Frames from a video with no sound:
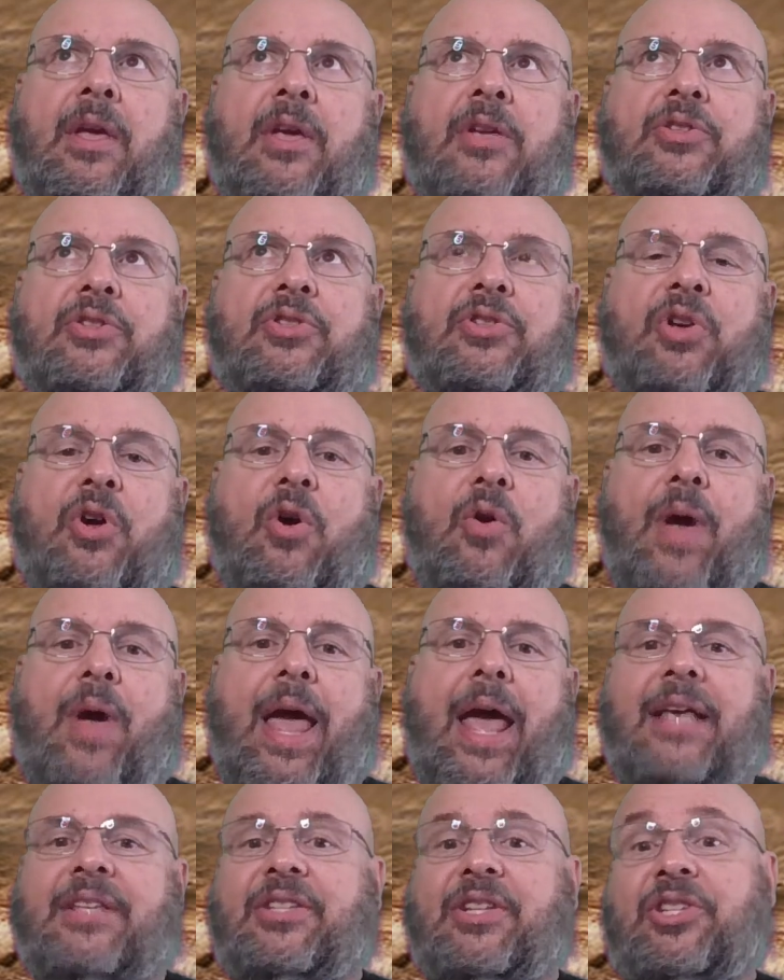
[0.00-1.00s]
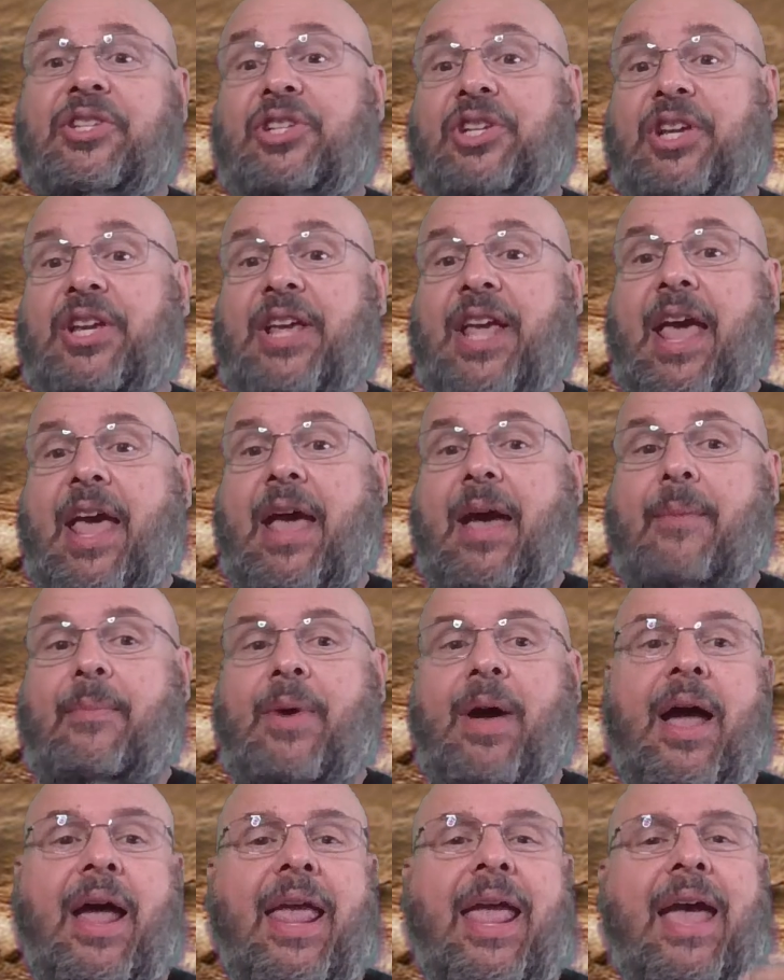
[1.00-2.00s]
So as a GM,
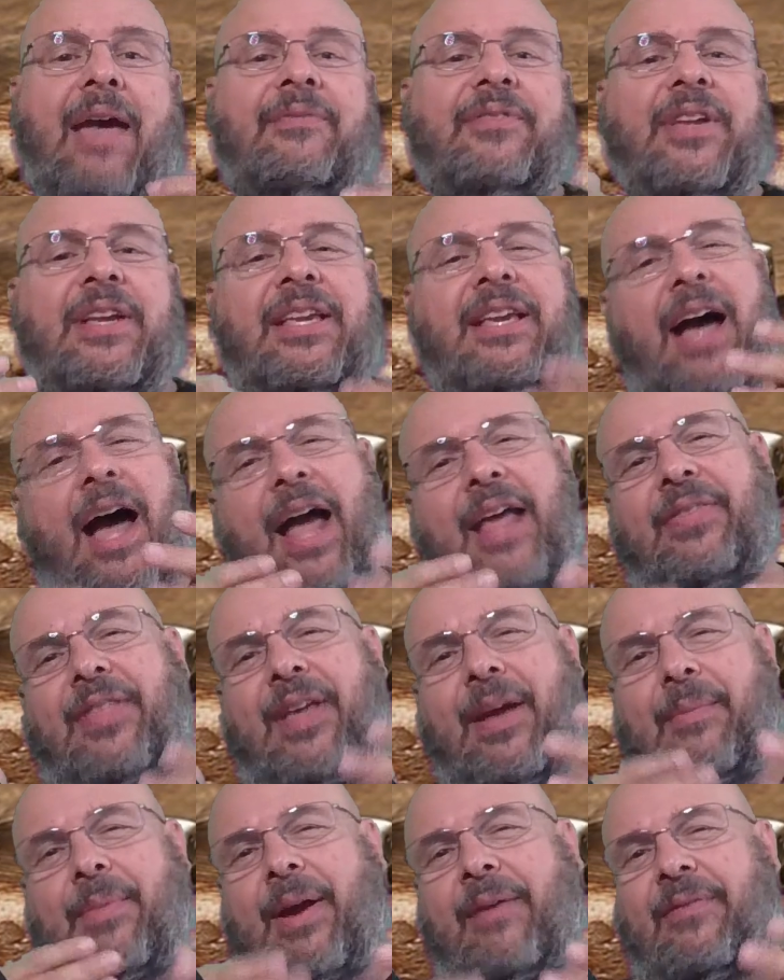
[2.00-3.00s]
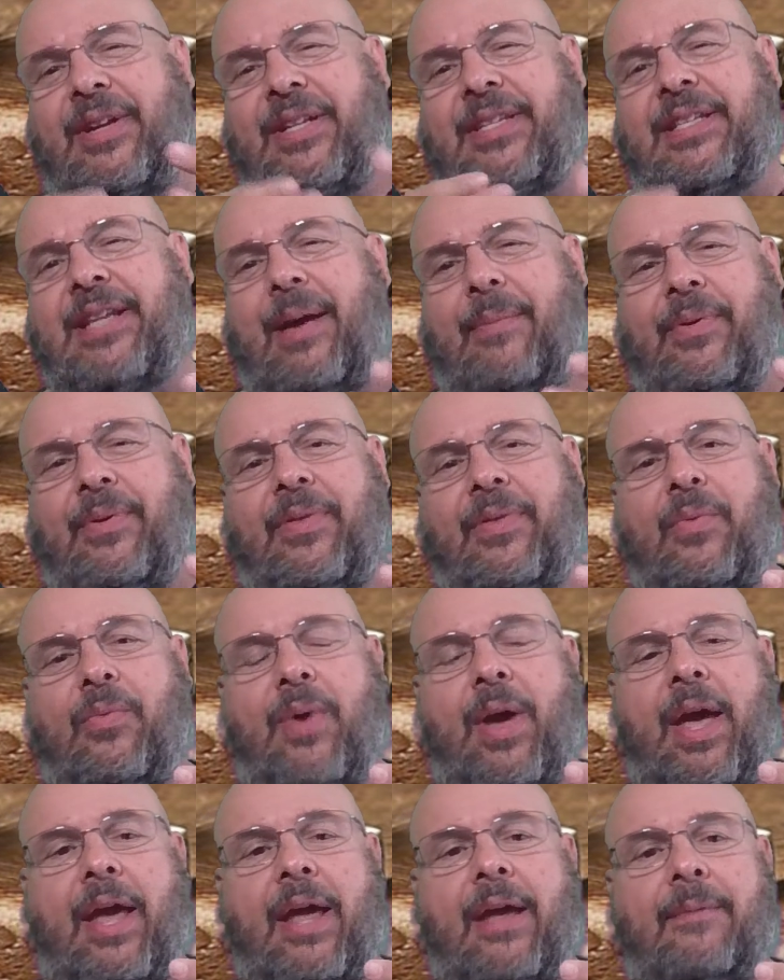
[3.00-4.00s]
I have to guide them every step of the
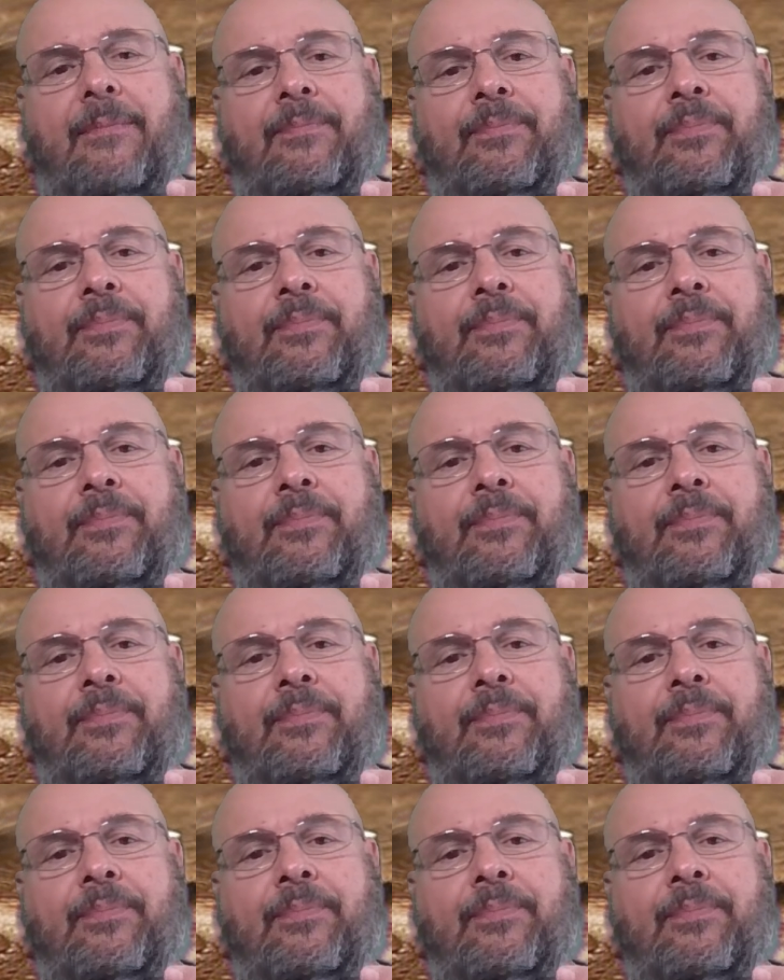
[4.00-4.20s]
way.